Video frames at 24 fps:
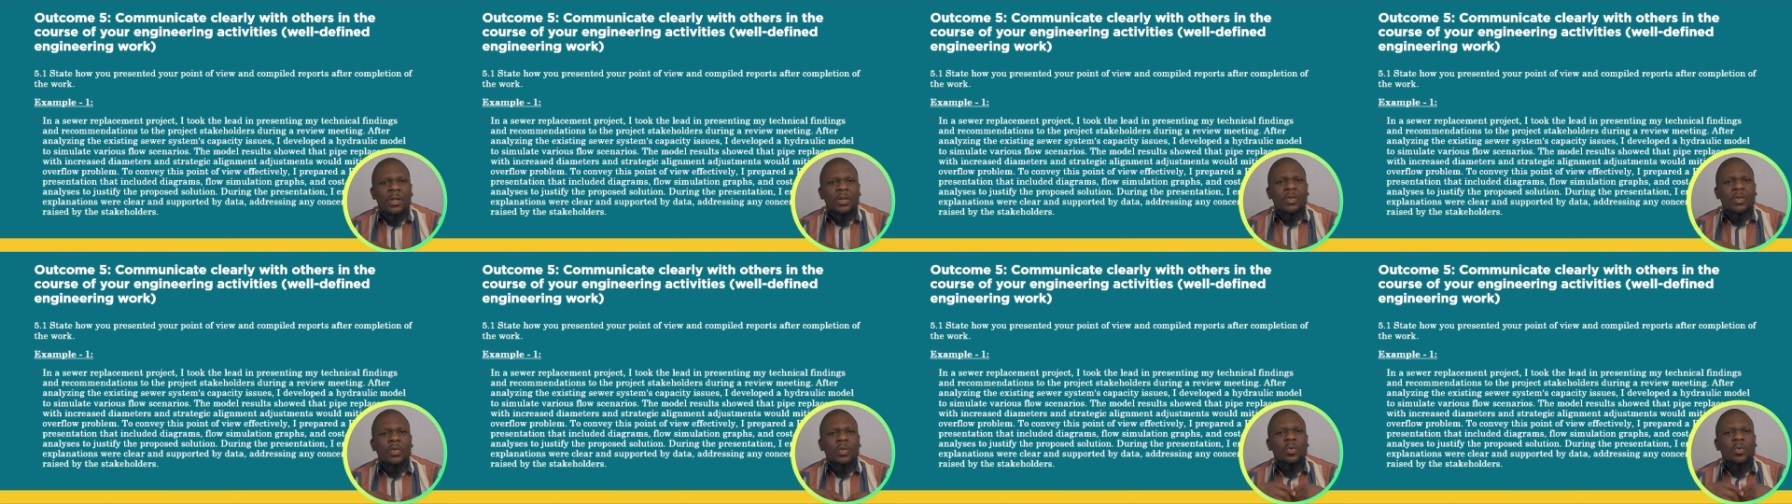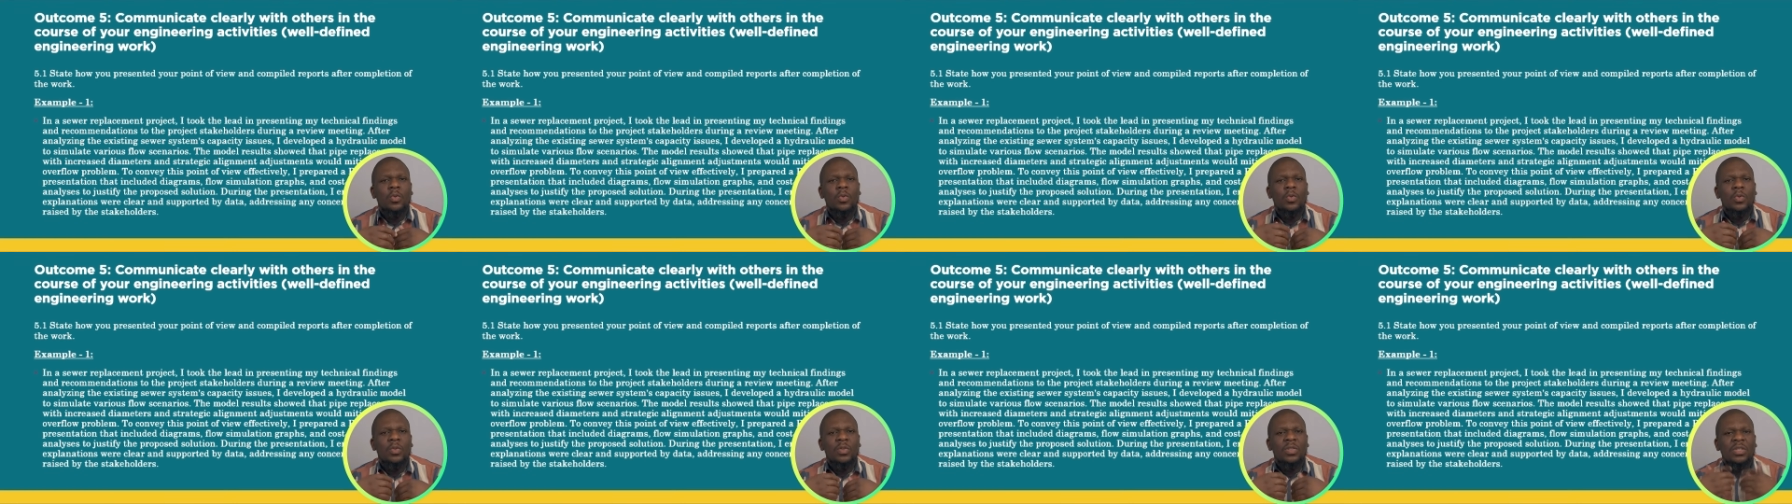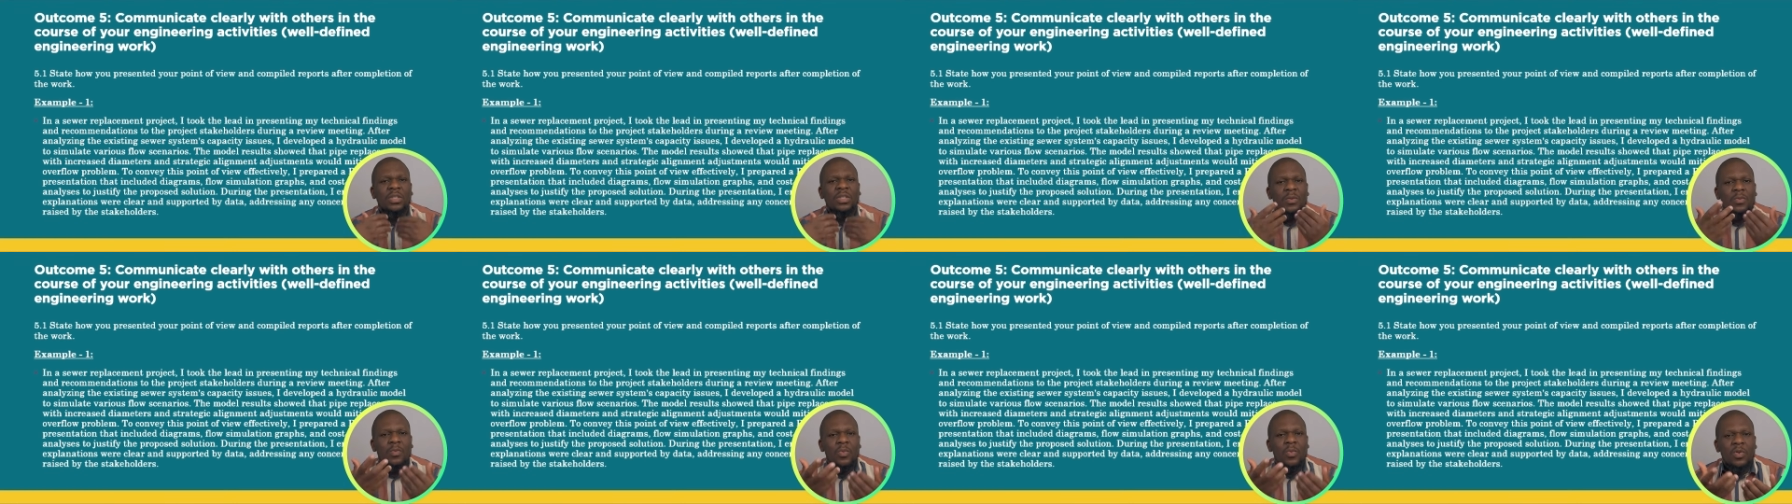to
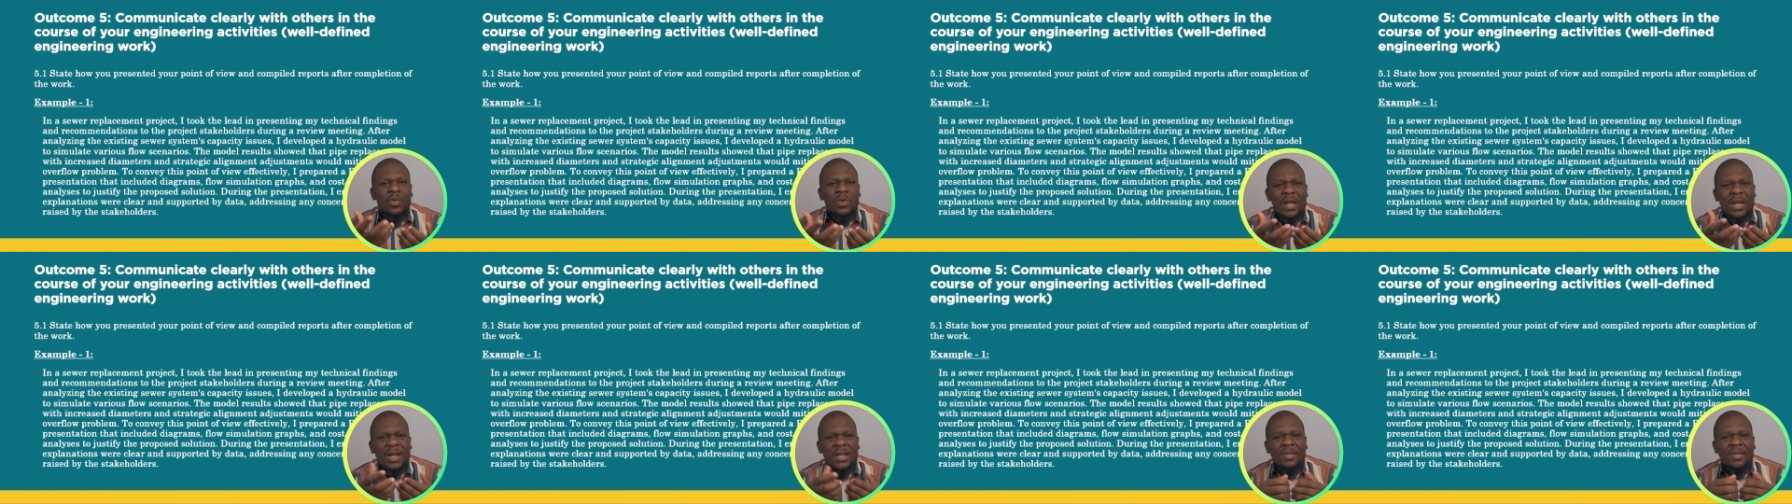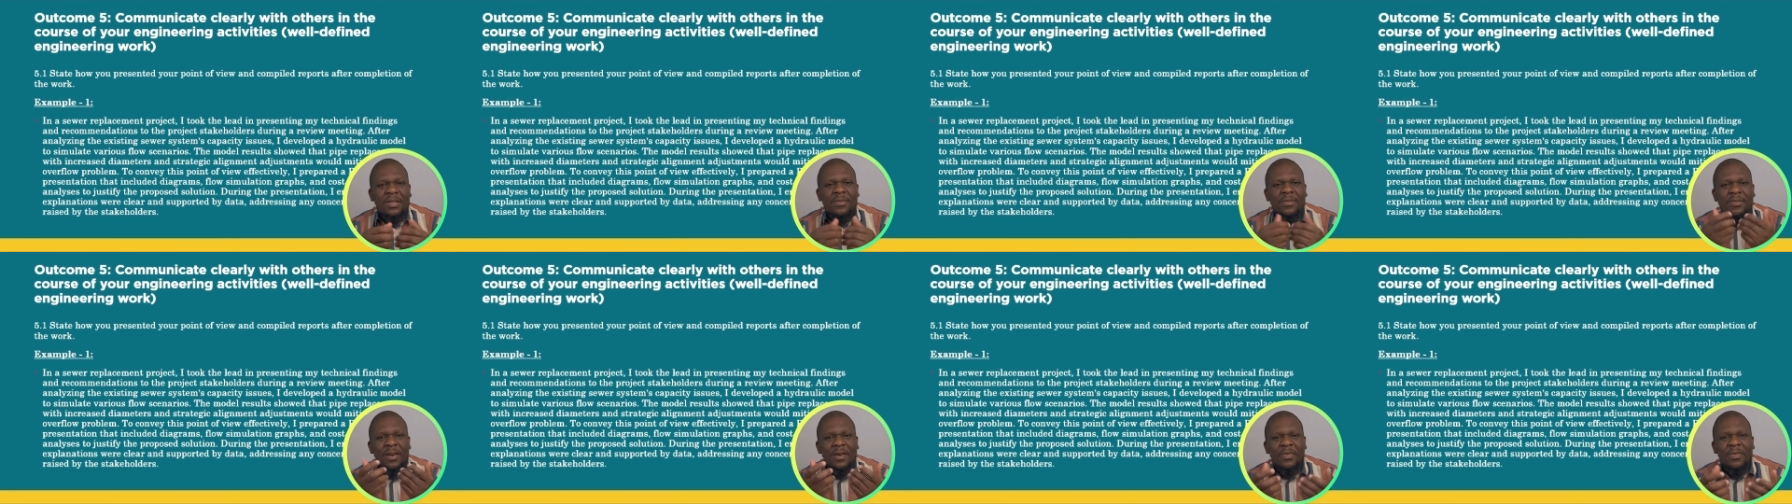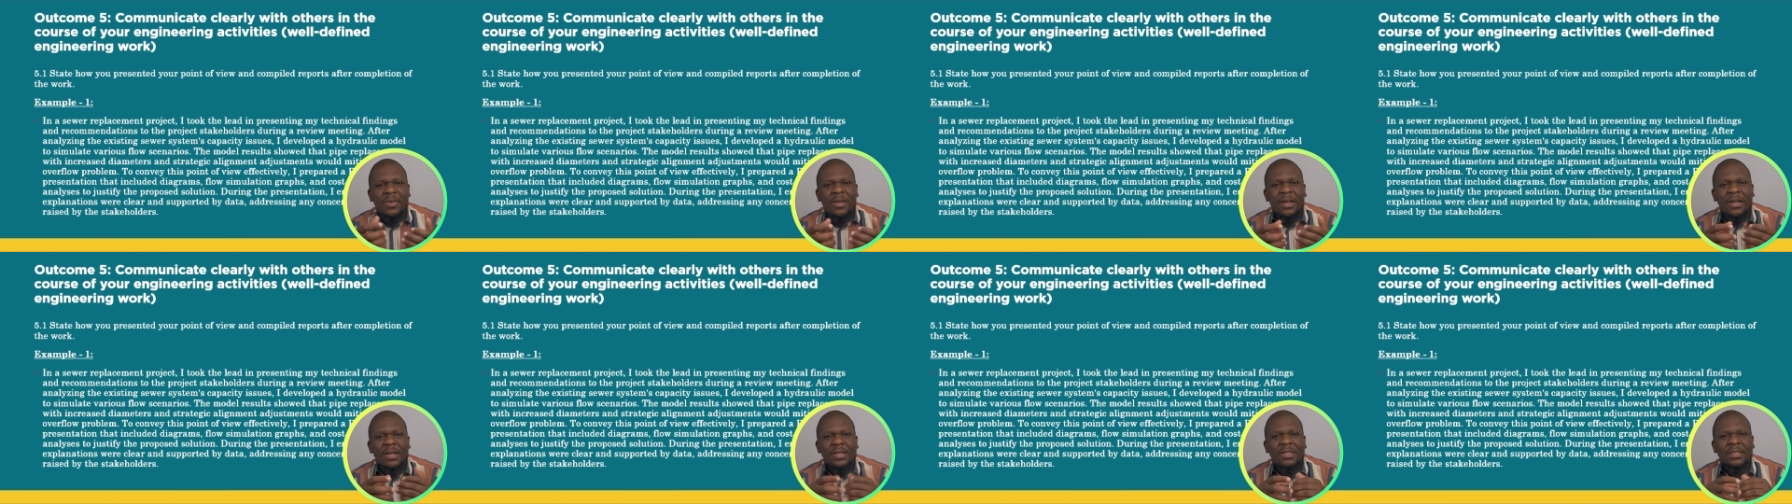simulate
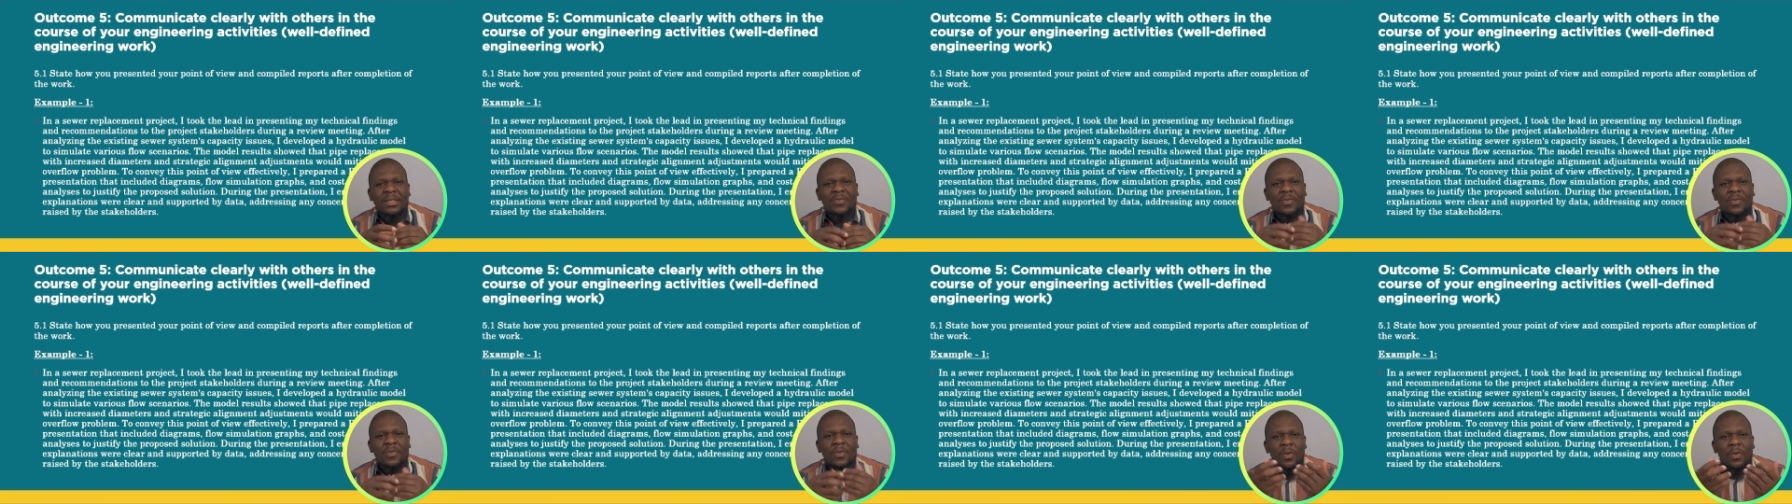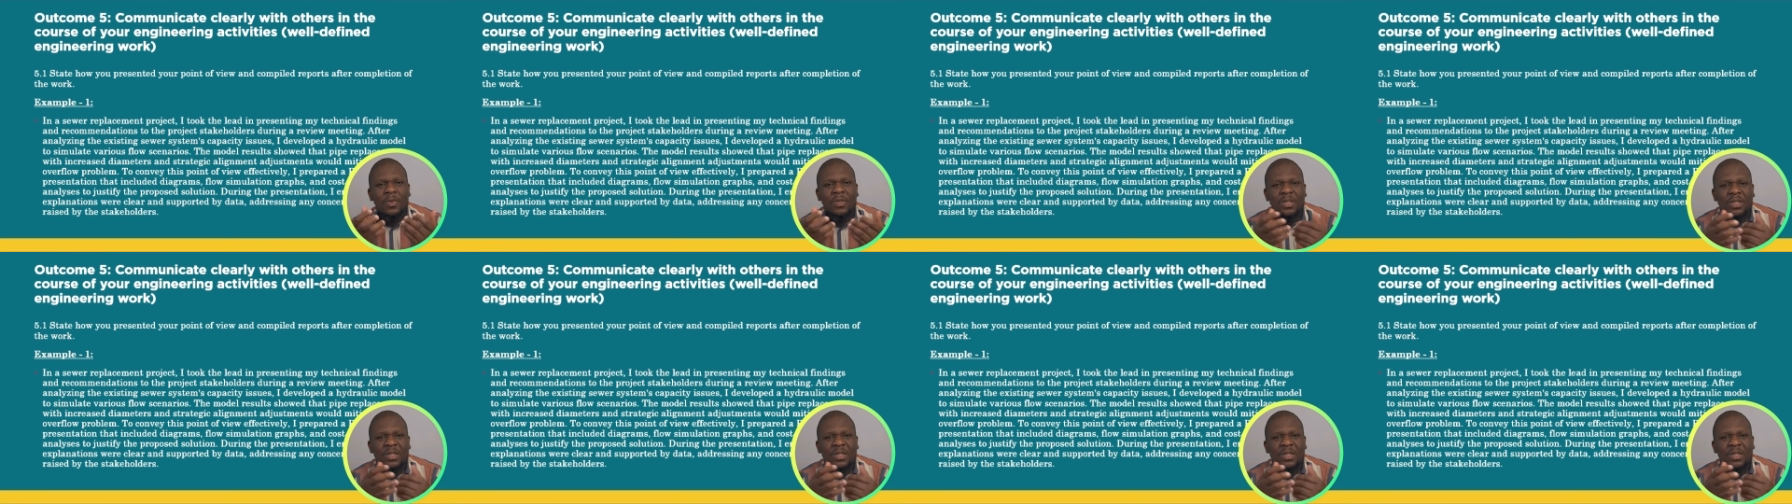various flow